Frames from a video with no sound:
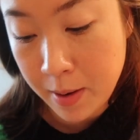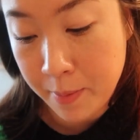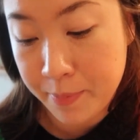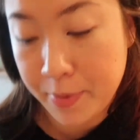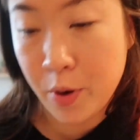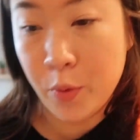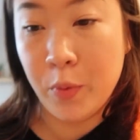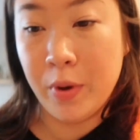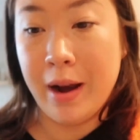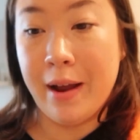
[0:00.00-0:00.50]

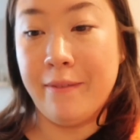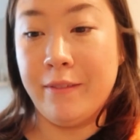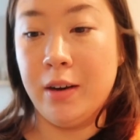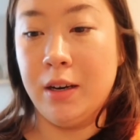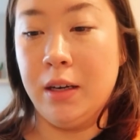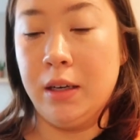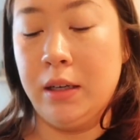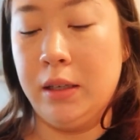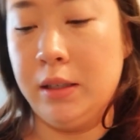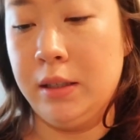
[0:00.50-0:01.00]
But
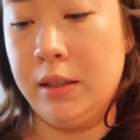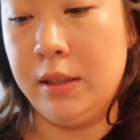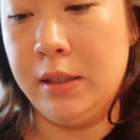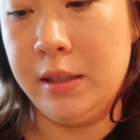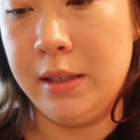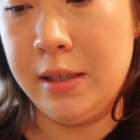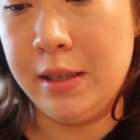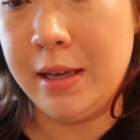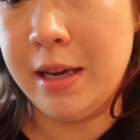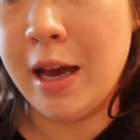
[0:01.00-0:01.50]
whatever.
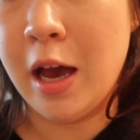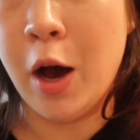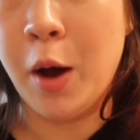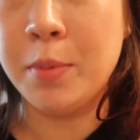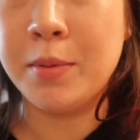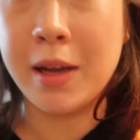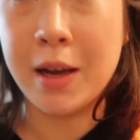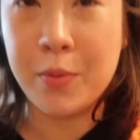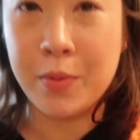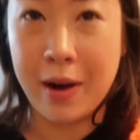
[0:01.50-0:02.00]
it
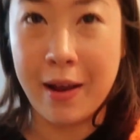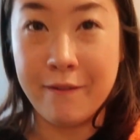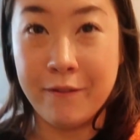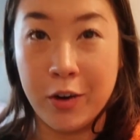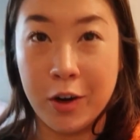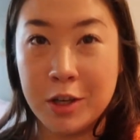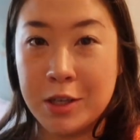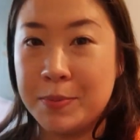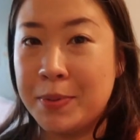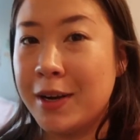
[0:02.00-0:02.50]
helped like when I
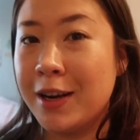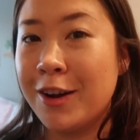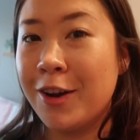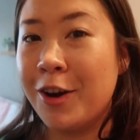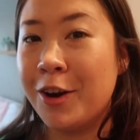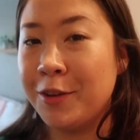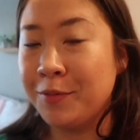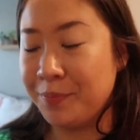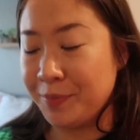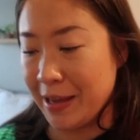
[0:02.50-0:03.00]
first put it
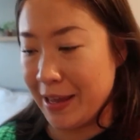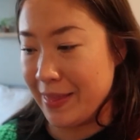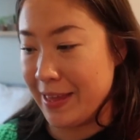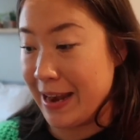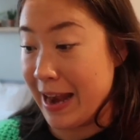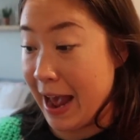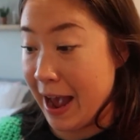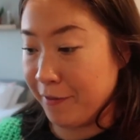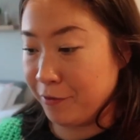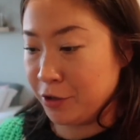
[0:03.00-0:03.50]
on, and
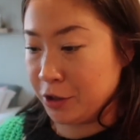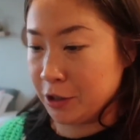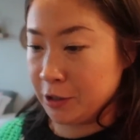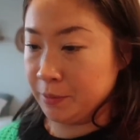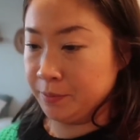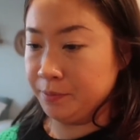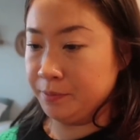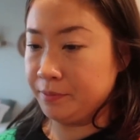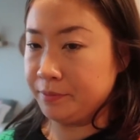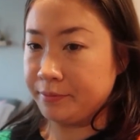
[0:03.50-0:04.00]
then after